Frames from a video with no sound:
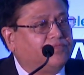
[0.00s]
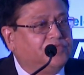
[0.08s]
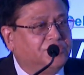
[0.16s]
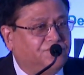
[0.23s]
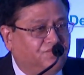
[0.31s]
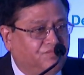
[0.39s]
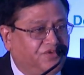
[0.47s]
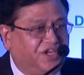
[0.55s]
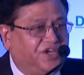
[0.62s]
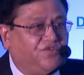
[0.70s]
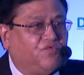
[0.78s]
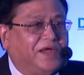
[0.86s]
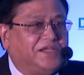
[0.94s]
of this very
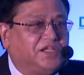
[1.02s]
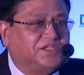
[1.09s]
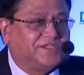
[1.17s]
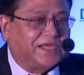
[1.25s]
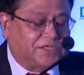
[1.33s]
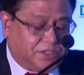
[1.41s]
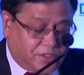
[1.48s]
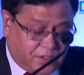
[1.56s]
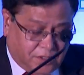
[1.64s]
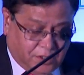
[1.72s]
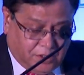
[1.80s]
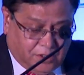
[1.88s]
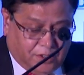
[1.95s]
vital sector
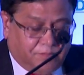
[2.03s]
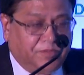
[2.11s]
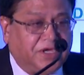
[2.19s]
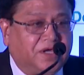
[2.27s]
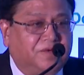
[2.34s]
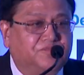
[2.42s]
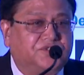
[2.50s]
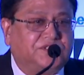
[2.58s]
becomes